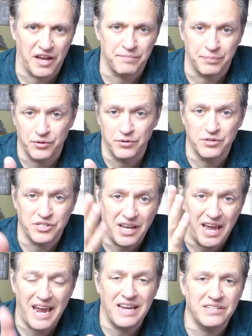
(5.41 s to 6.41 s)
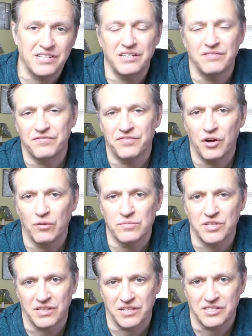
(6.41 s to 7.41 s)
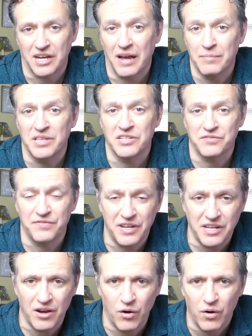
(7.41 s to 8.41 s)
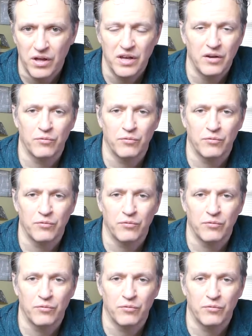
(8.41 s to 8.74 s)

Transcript: I've produced 18 films at the time of this video,